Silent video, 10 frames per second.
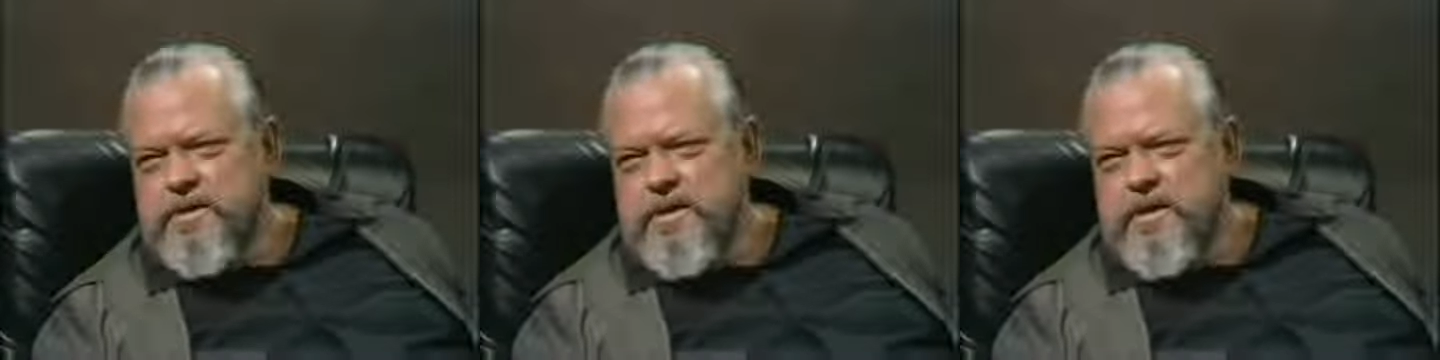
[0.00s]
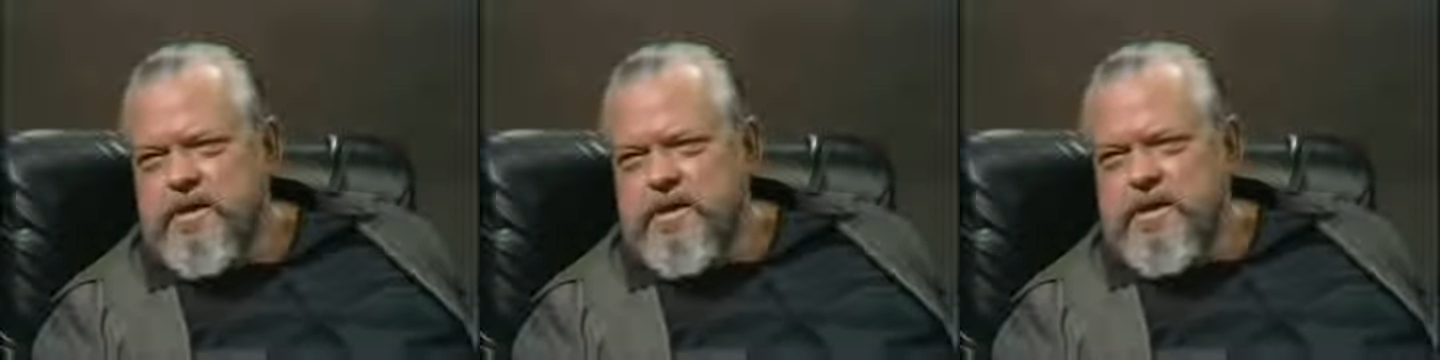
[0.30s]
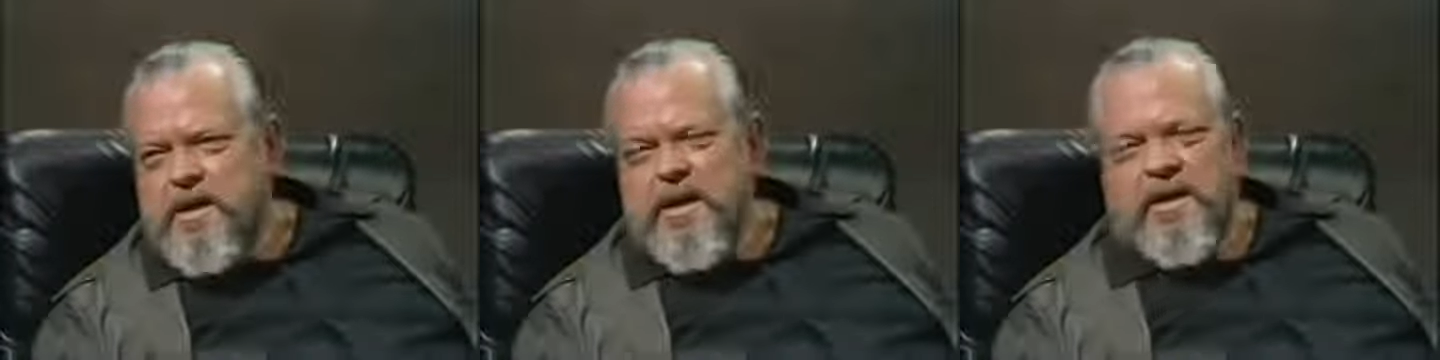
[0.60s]
Mm.
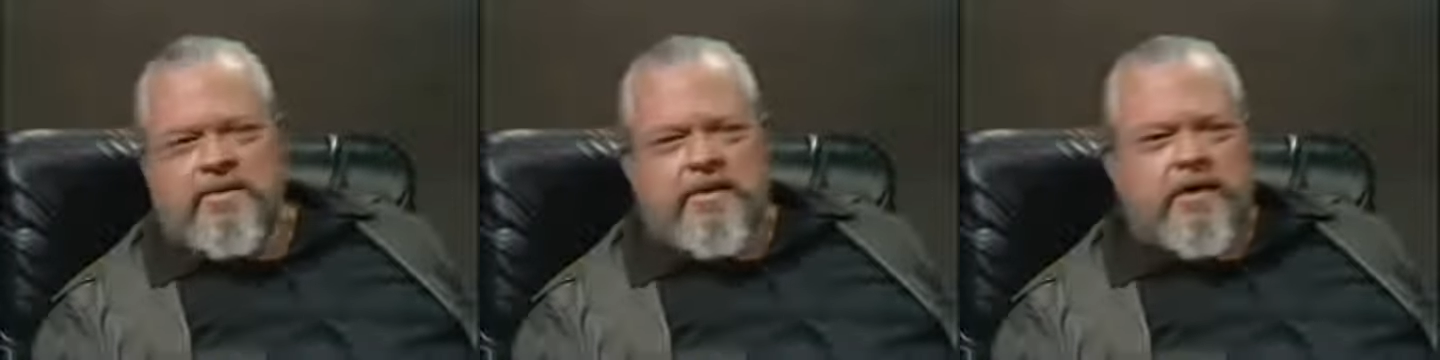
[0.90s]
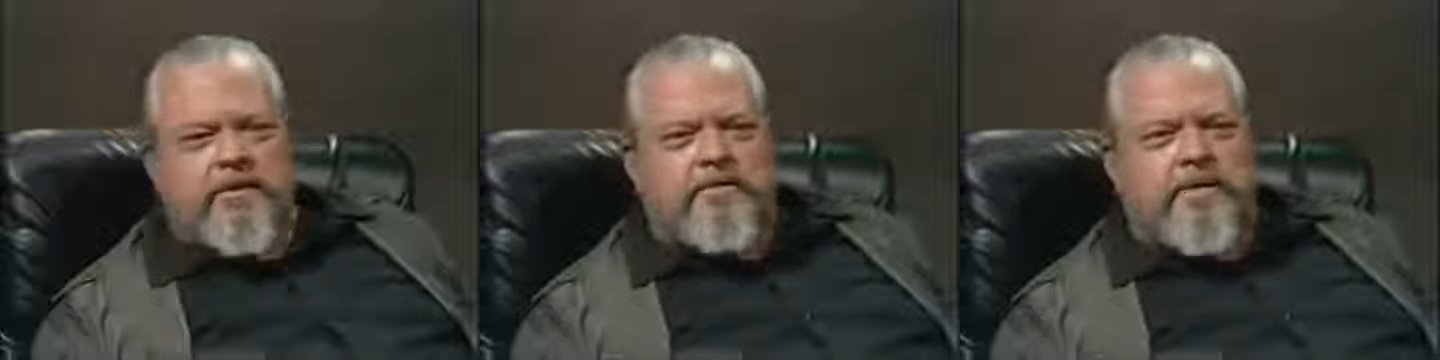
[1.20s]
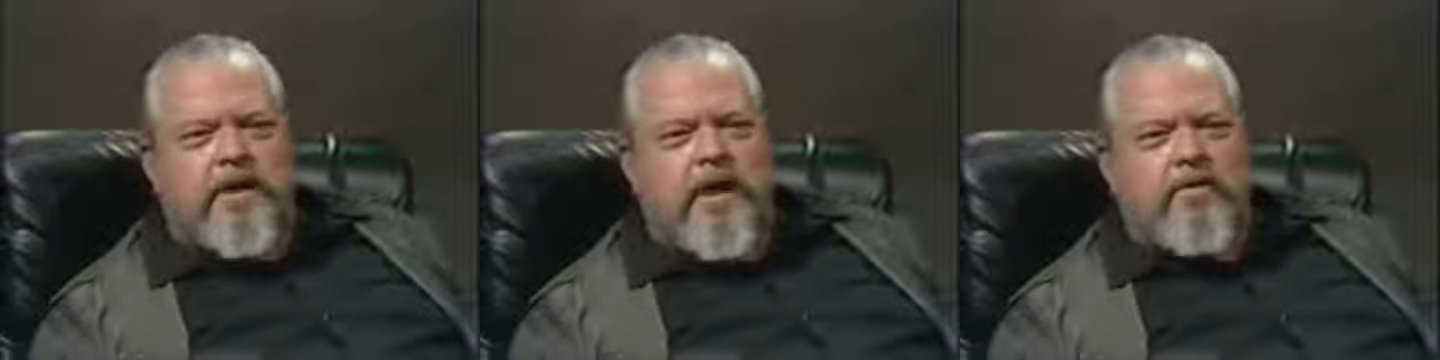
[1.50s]
And uh,
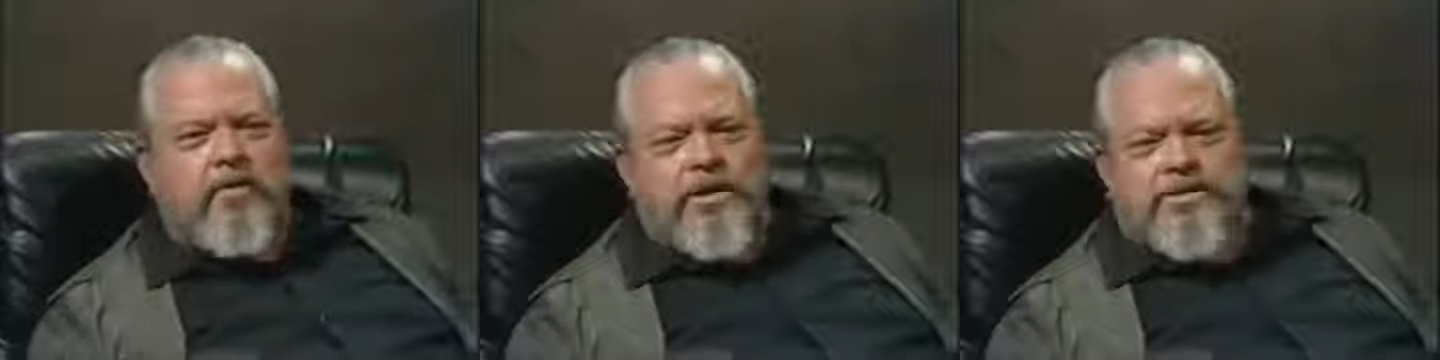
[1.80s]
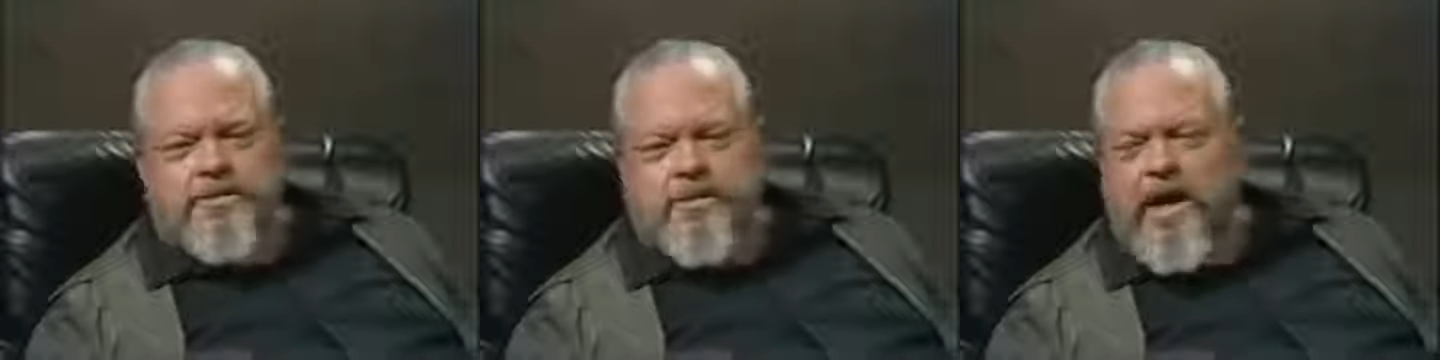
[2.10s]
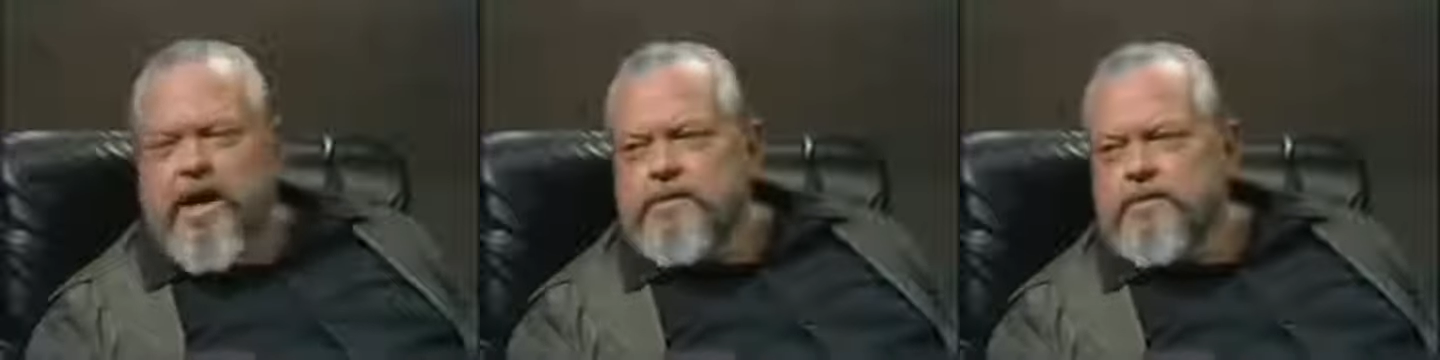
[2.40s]
I was a
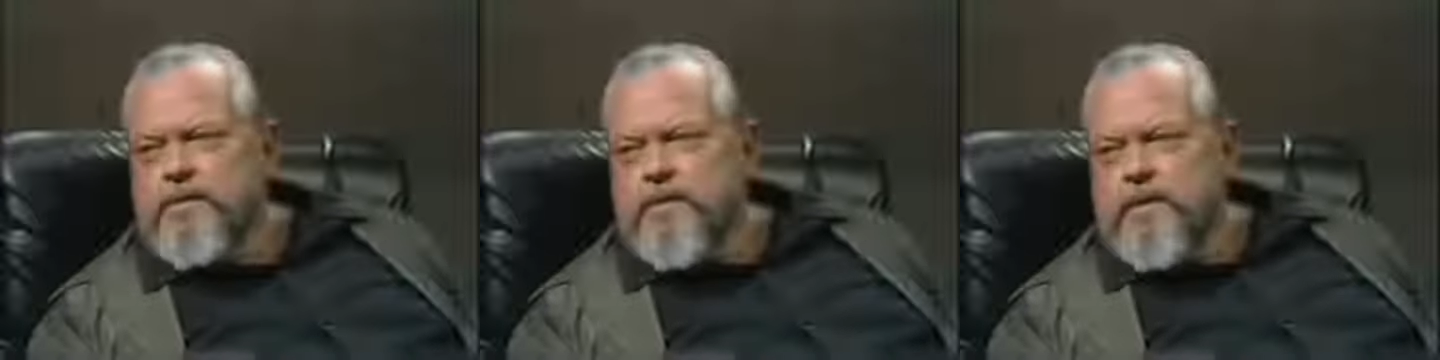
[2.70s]
bad